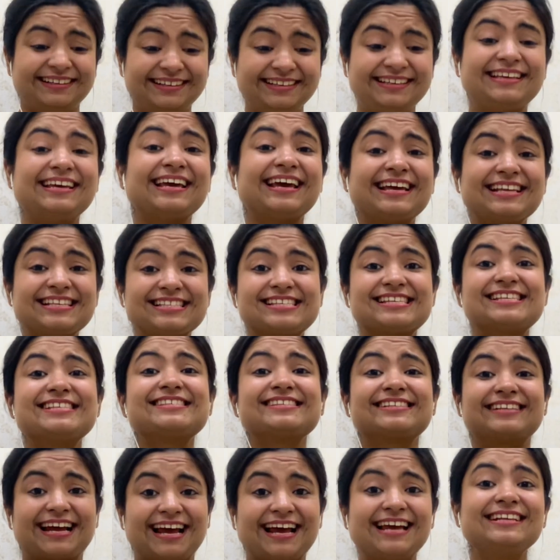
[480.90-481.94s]
Yes, he's
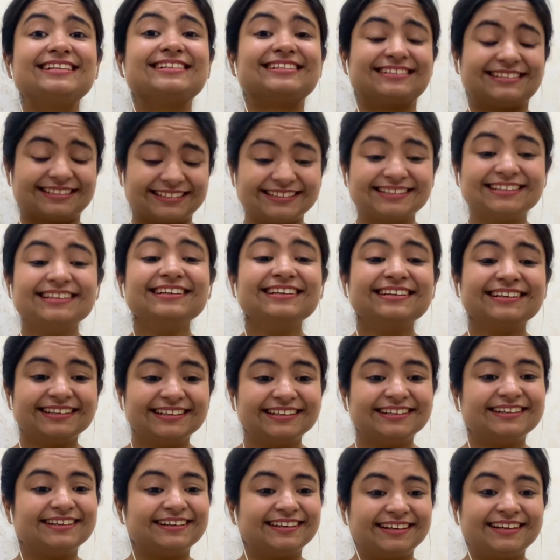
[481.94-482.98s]
right.
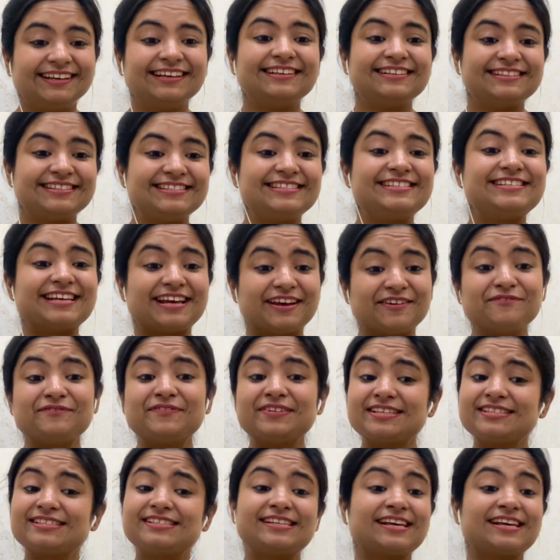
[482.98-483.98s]
Jeff is